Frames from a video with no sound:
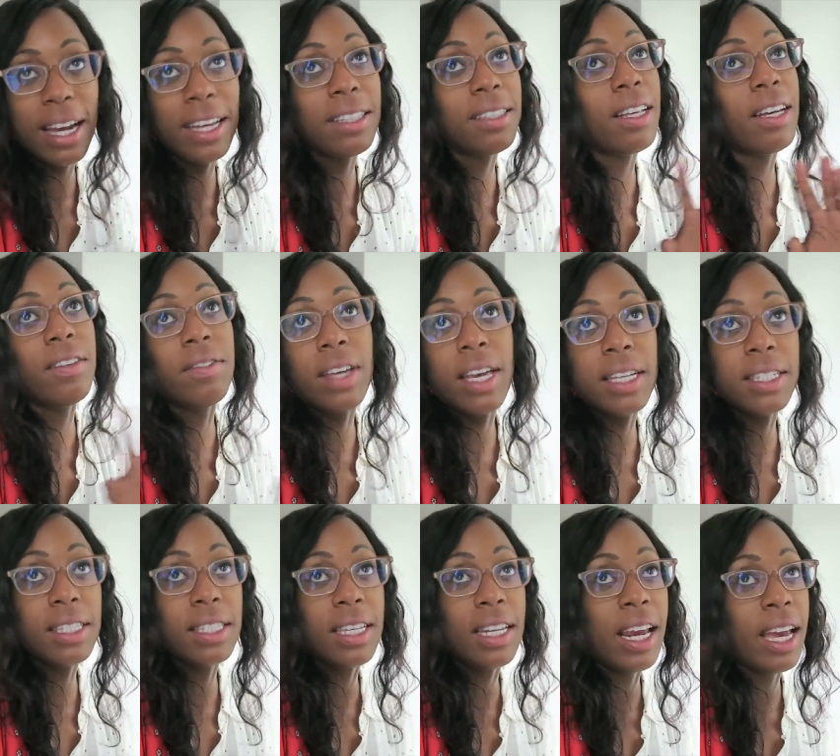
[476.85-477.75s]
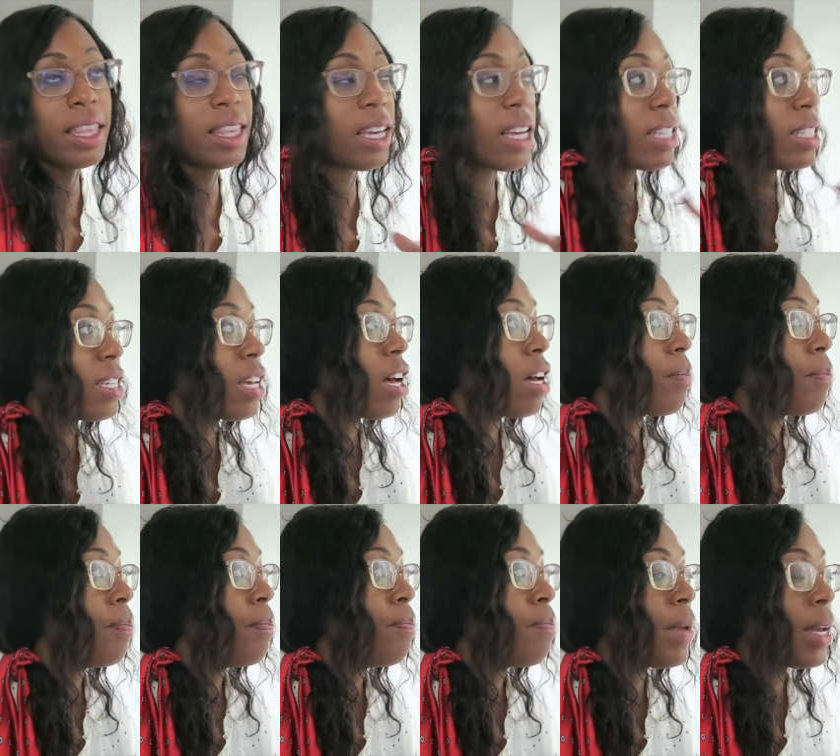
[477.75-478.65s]
I love Kansas City. I think it's an
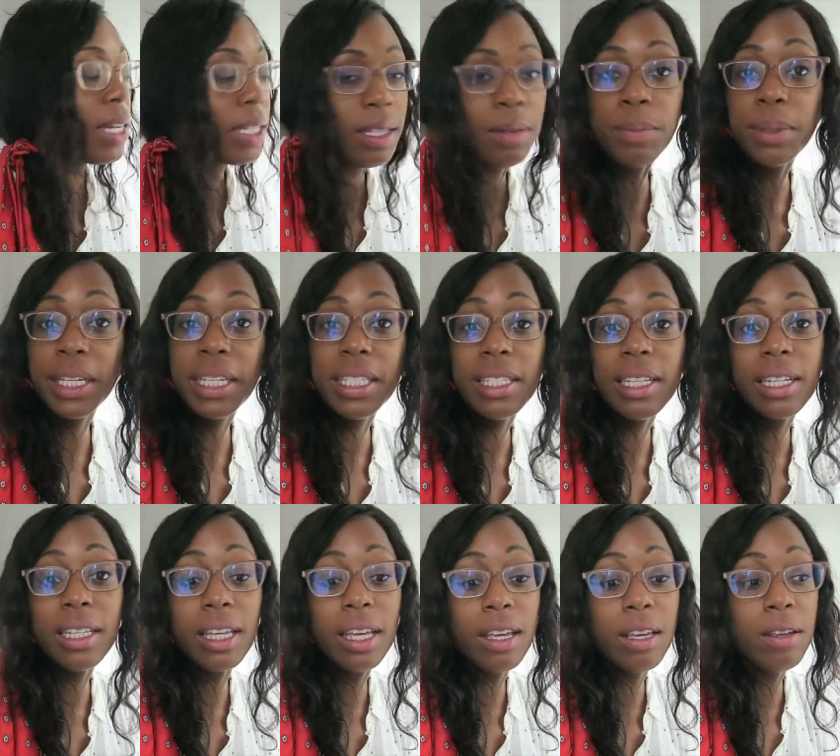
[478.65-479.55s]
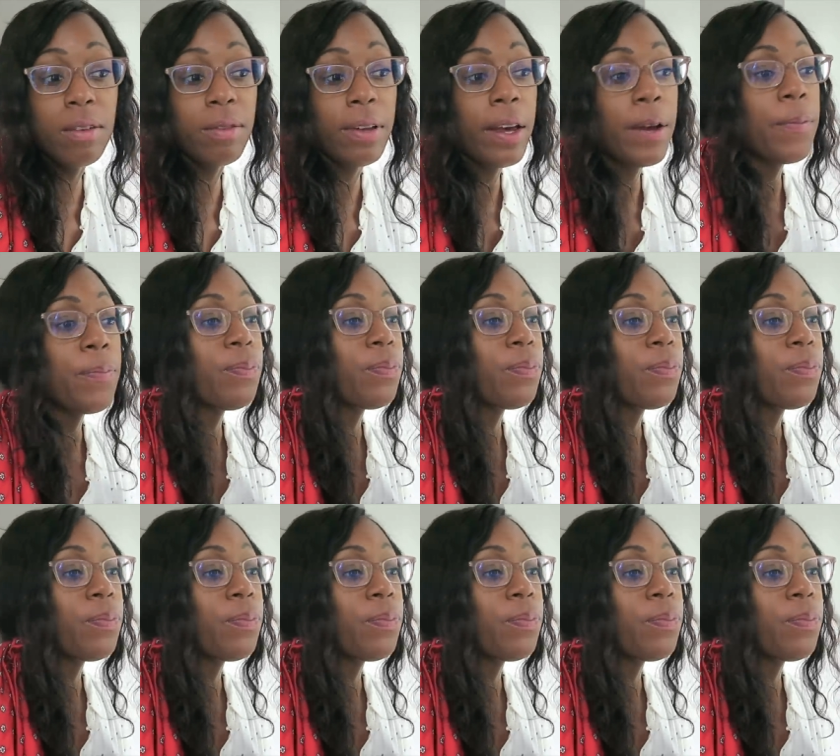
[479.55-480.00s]
amazing place to live.